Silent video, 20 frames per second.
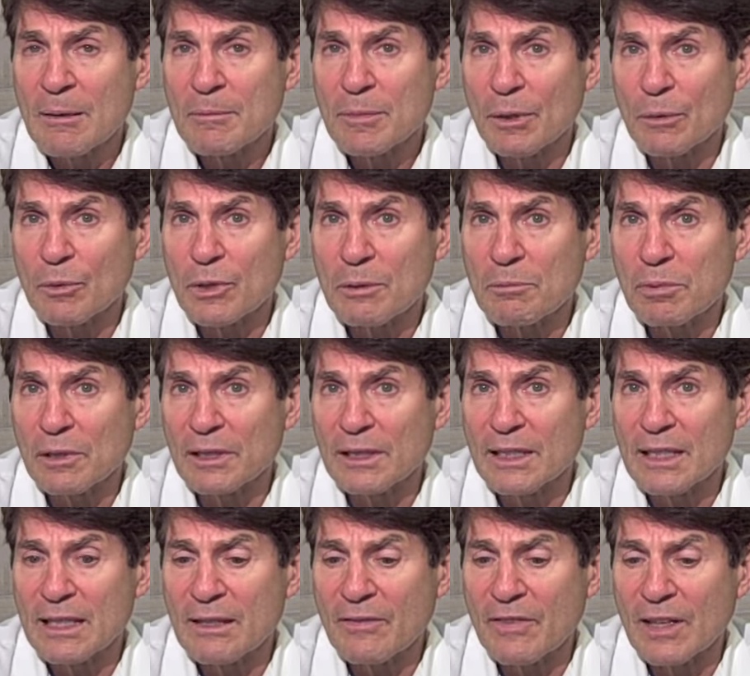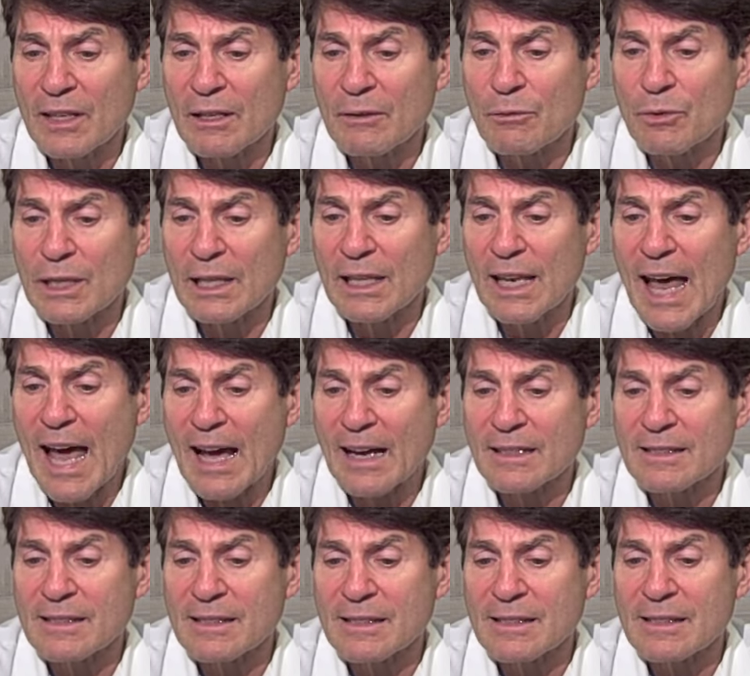but we believe that it
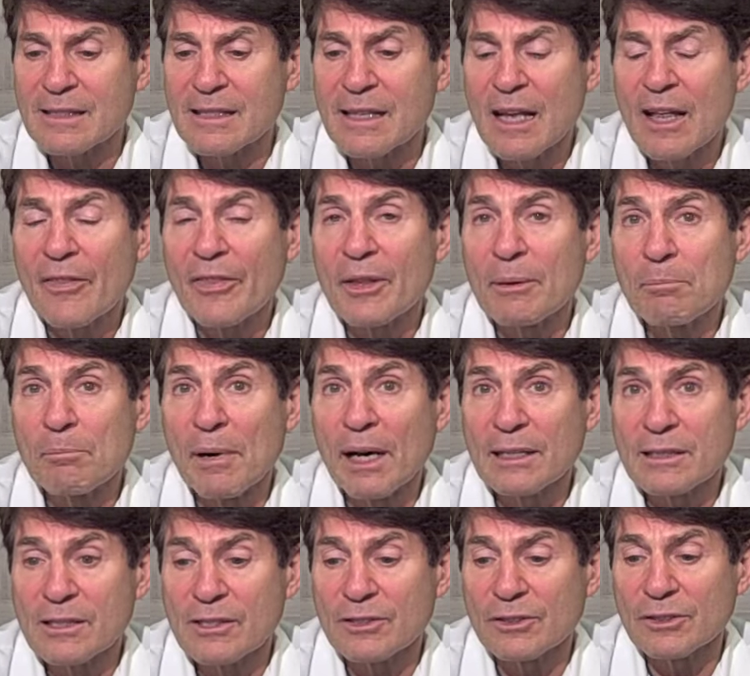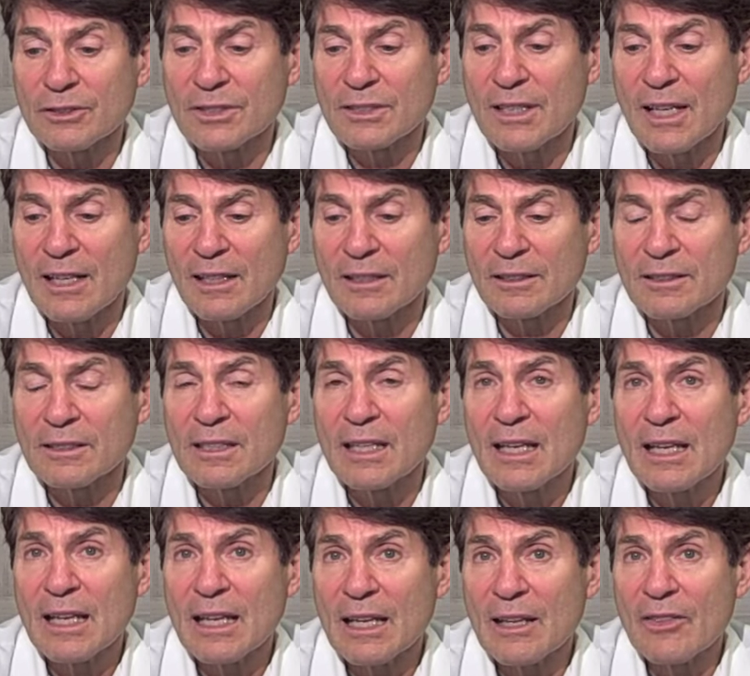relaxes the muscle cells
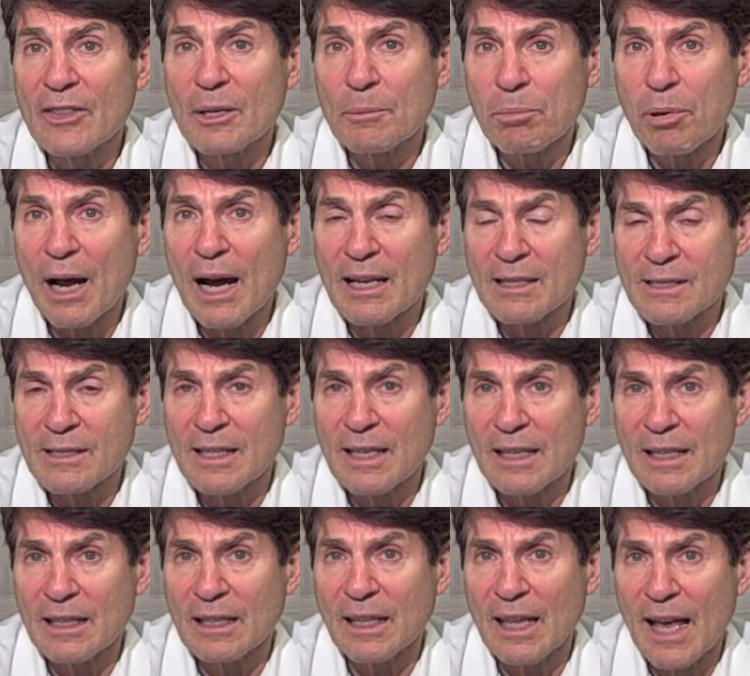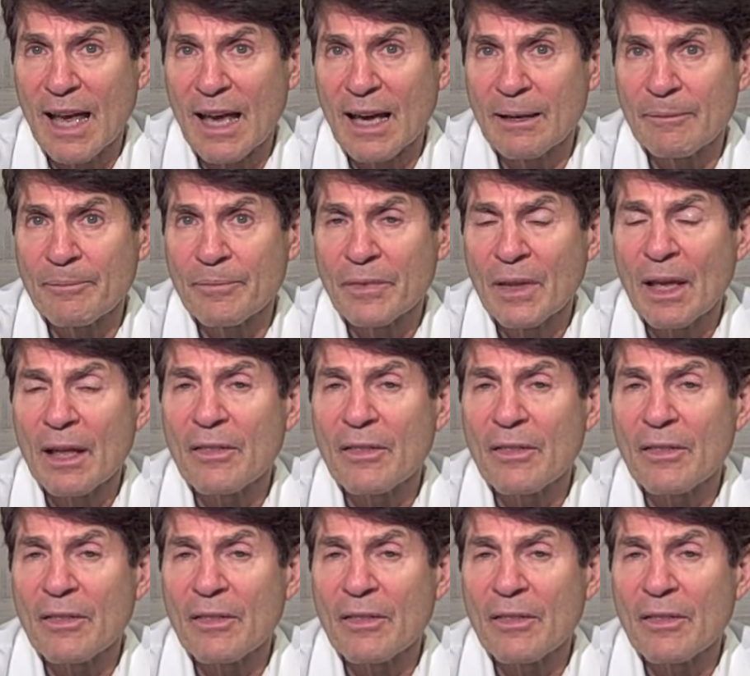in the prostate gland,